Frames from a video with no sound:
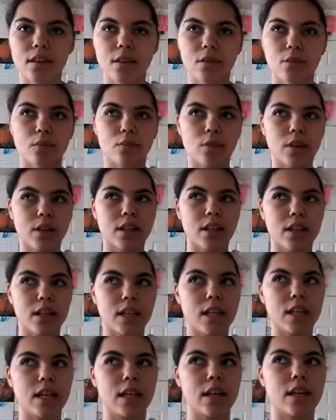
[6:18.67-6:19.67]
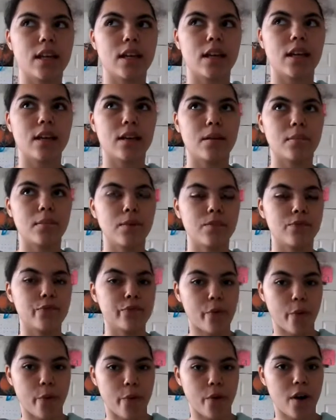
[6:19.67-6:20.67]
really
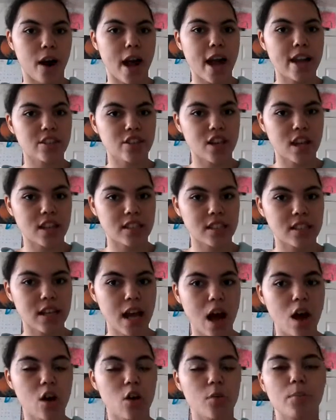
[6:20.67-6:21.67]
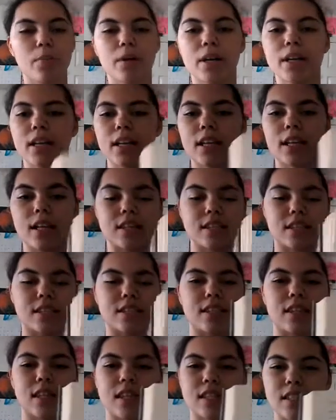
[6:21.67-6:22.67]
before I checked it out, but
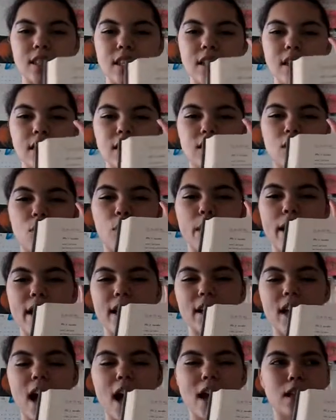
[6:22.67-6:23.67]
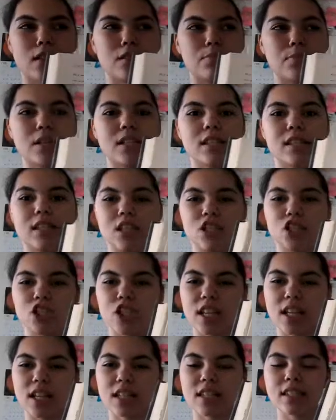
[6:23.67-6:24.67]
this is the way it kind of
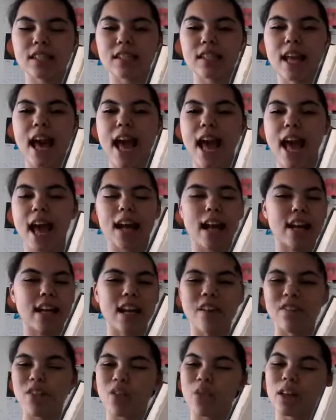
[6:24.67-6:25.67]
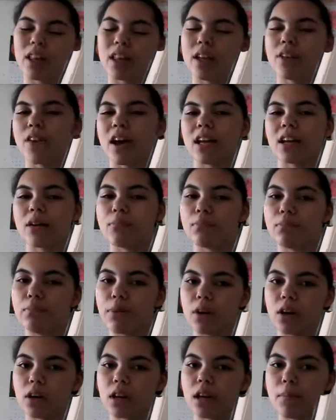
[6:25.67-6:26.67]
positions. And I never really read a
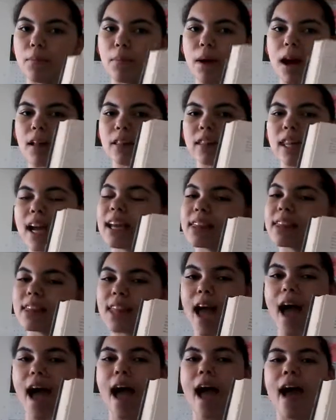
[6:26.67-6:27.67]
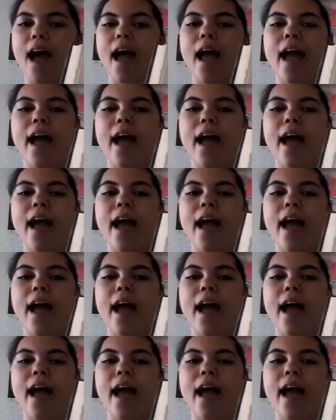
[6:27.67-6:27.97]
book about like that.